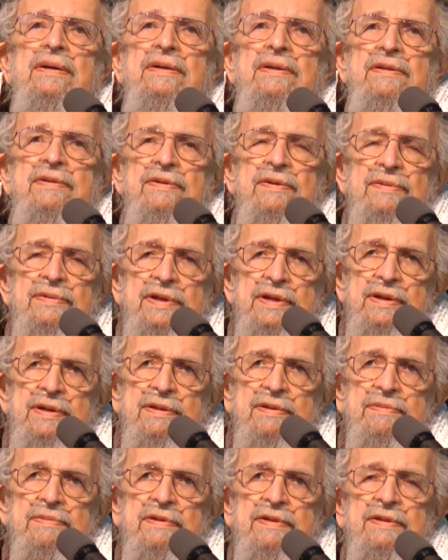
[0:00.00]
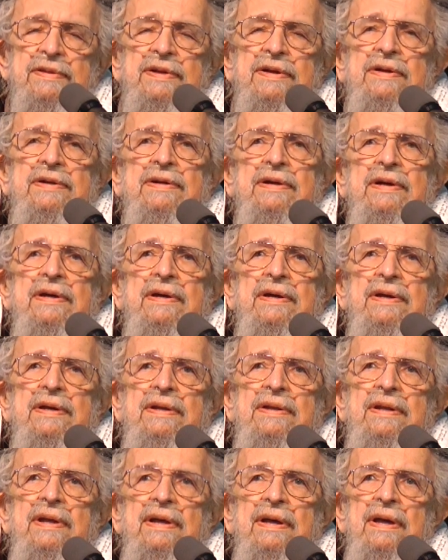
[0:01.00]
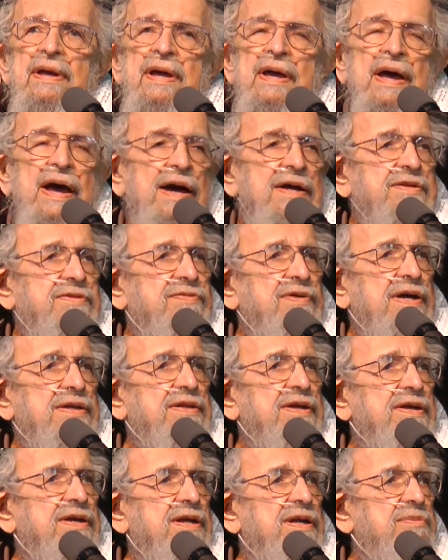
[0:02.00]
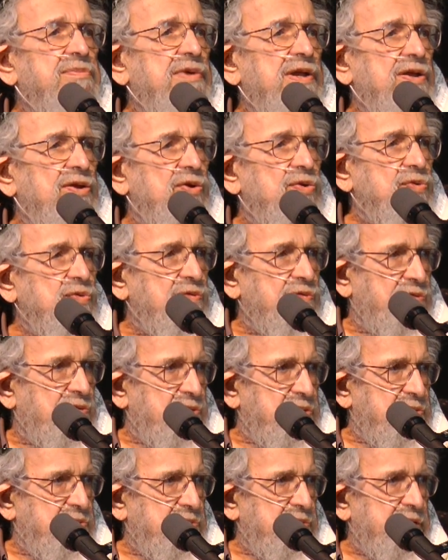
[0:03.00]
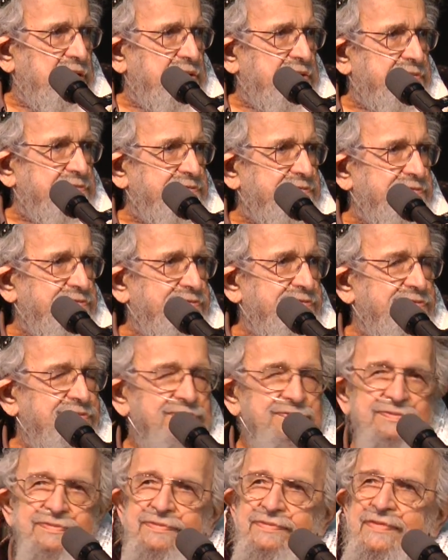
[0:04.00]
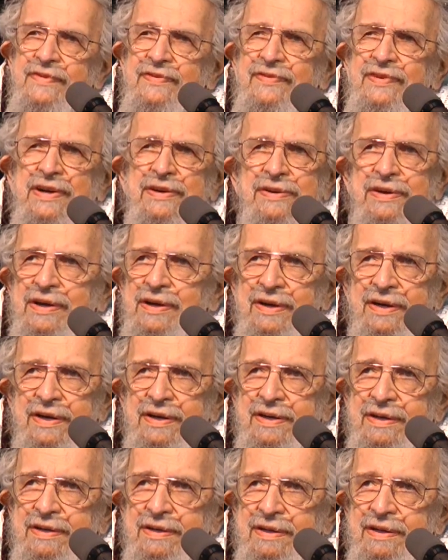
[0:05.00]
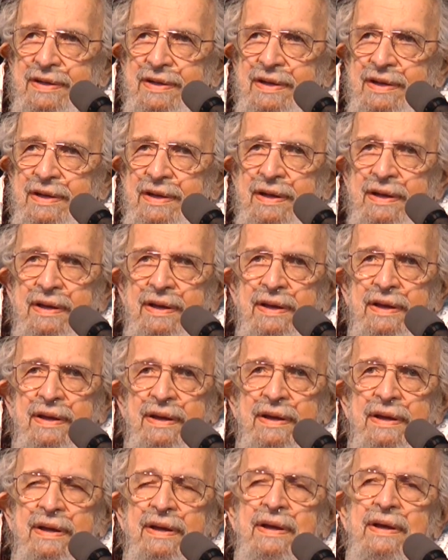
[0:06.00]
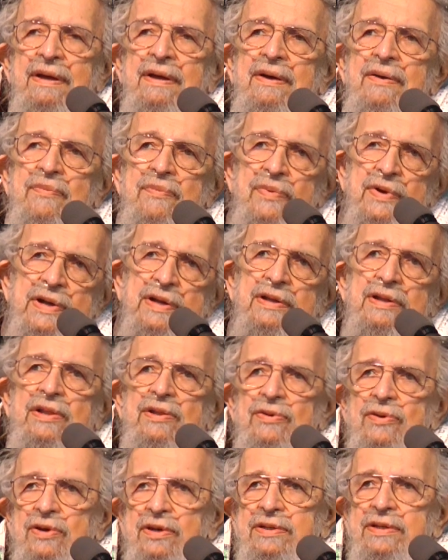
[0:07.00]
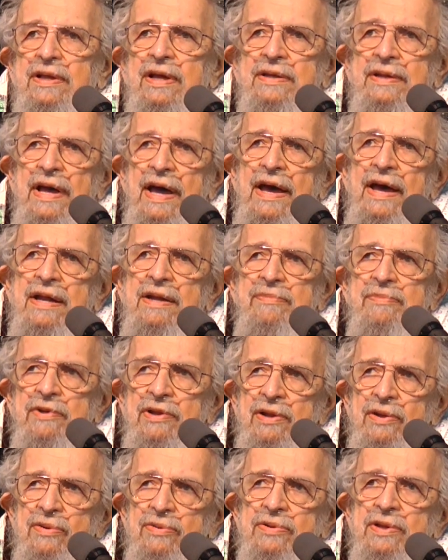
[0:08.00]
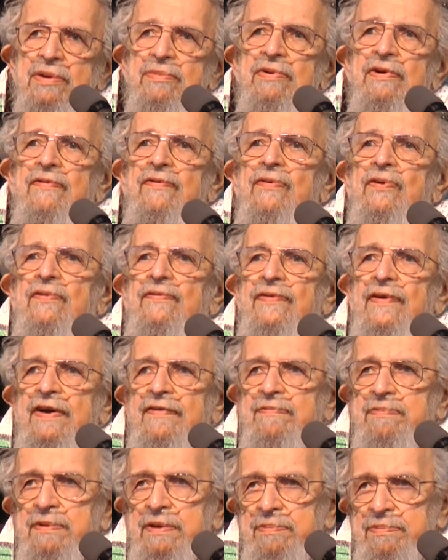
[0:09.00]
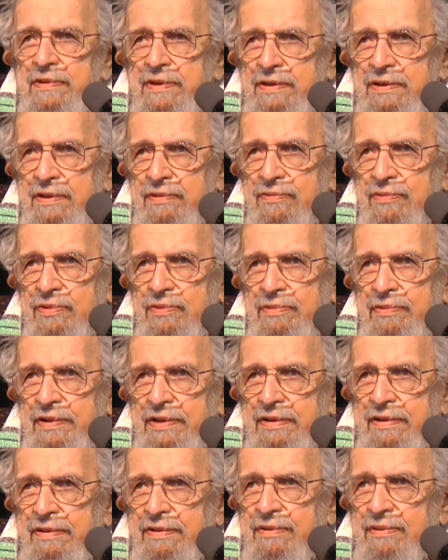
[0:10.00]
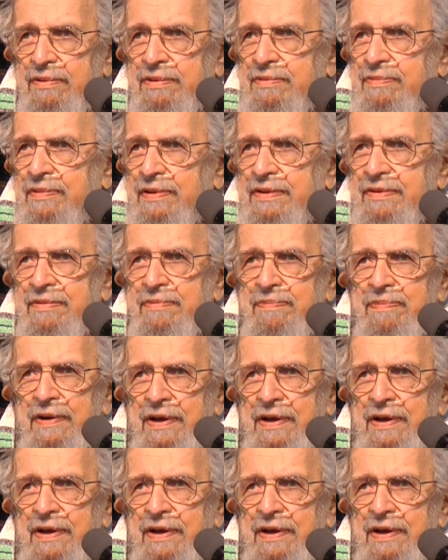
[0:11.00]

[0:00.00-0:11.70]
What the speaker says: His Holiness was there, and I tried to get him alone for a while, very hard. When it looked that I had him alone, there were 4 or 5 people in the room, and so it wasn't